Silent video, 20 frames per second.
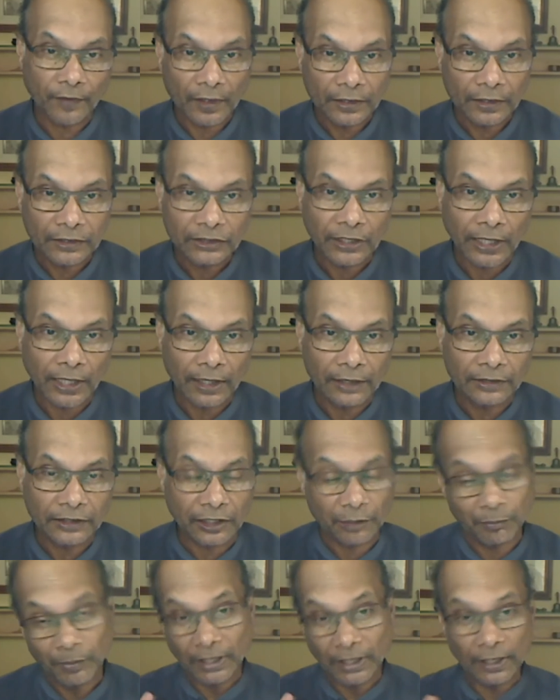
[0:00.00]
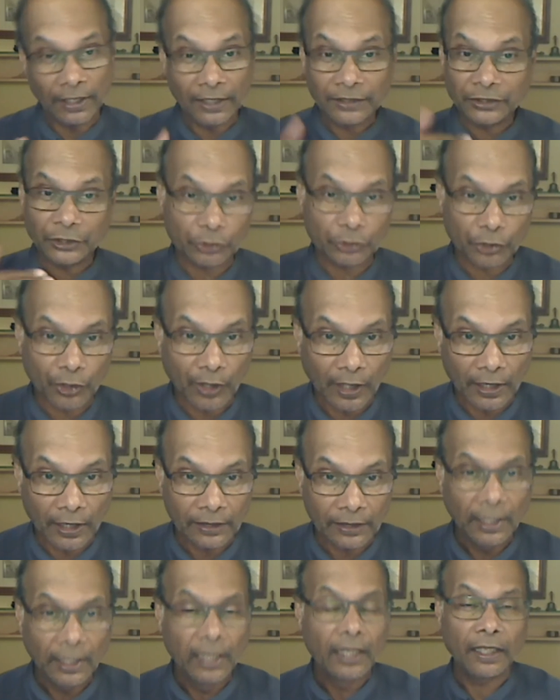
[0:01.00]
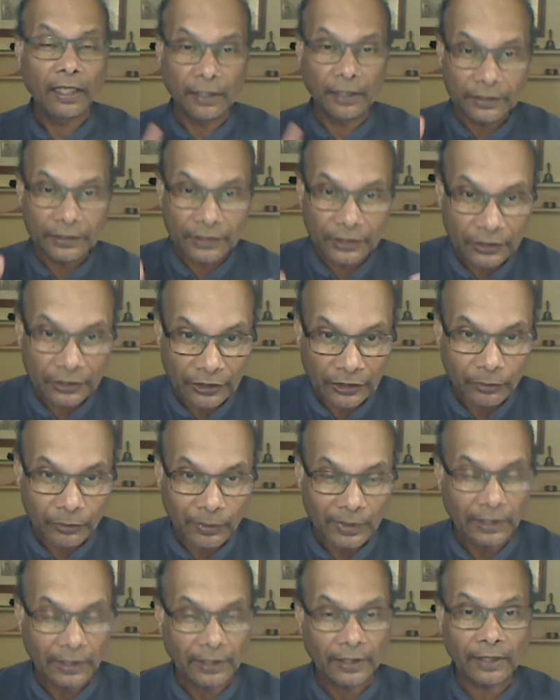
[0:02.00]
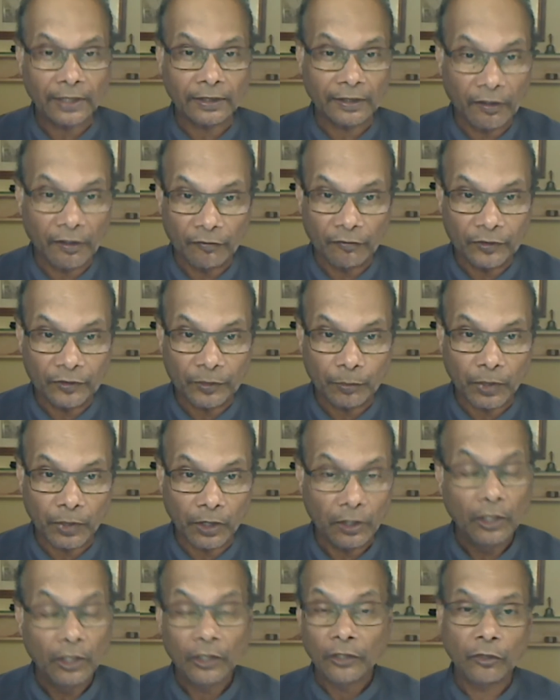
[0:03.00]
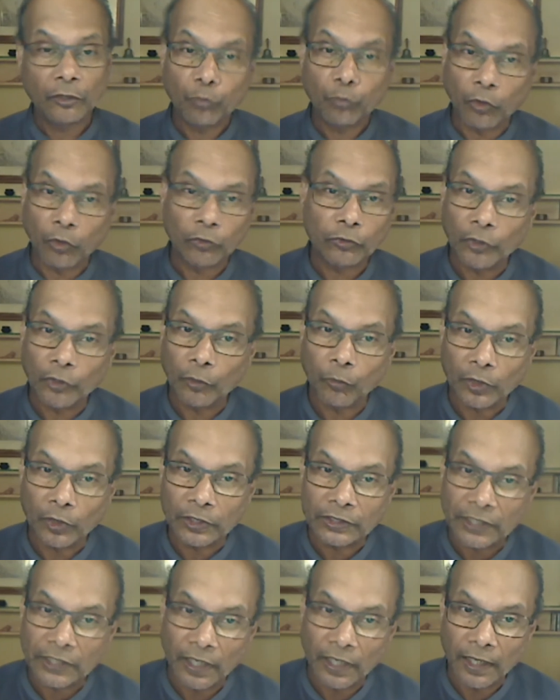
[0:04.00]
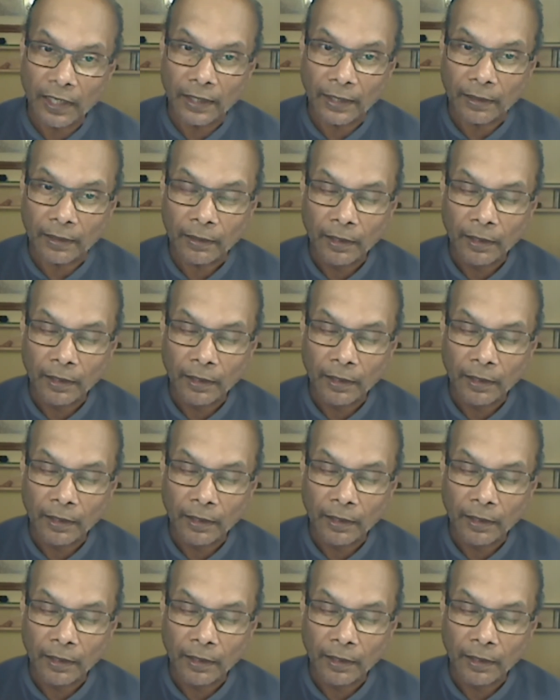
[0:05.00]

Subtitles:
challenging. But unless you try it, unless you do it and get comfortable, you won't know what it's like.